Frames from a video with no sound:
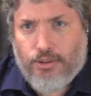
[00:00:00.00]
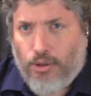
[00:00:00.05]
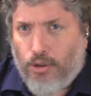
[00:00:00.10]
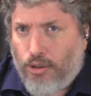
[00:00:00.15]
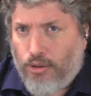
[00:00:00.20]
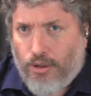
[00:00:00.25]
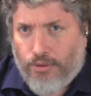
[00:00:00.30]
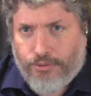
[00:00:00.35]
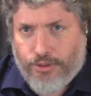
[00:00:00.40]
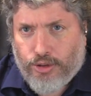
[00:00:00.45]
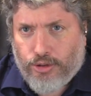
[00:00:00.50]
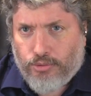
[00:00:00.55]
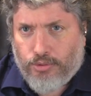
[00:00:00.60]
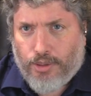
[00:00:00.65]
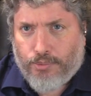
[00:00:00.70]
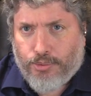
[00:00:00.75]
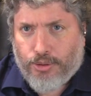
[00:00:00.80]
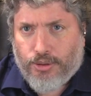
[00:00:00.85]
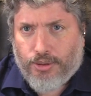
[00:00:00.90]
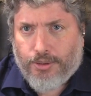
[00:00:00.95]
all over
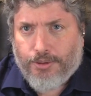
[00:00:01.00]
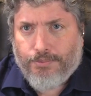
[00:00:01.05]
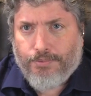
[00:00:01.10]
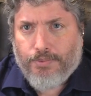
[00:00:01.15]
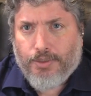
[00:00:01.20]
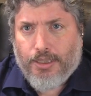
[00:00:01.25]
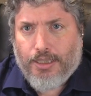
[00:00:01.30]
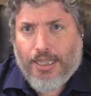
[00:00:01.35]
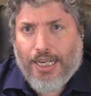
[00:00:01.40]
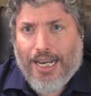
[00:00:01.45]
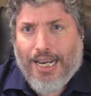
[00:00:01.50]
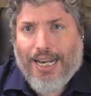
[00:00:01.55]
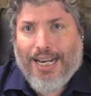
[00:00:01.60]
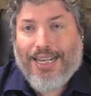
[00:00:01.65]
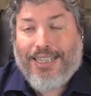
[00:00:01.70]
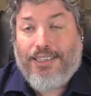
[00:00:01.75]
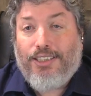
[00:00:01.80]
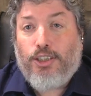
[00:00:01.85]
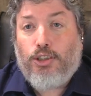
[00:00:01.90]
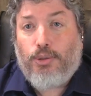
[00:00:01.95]
Scripture,
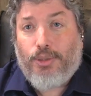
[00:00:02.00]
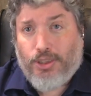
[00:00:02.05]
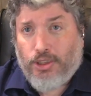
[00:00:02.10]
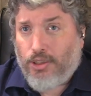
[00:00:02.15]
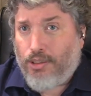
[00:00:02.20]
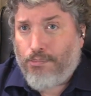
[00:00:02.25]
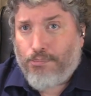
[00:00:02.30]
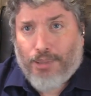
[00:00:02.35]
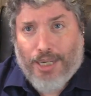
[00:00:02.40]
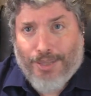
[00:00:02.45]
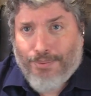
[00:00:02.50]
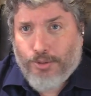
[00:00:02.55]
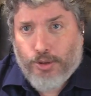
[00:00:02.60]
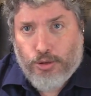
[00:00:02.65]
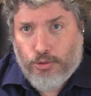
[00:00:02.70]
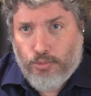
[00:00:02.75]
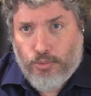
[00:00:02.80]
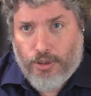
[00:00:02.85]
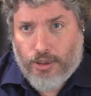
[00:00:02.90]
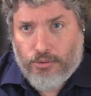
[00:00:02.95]
and the Christian
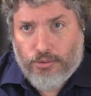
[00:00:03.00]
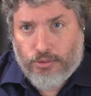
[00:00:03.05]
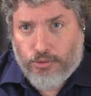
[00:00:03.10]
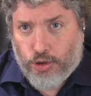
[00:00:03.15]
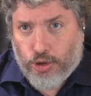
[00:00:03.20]
Bibles will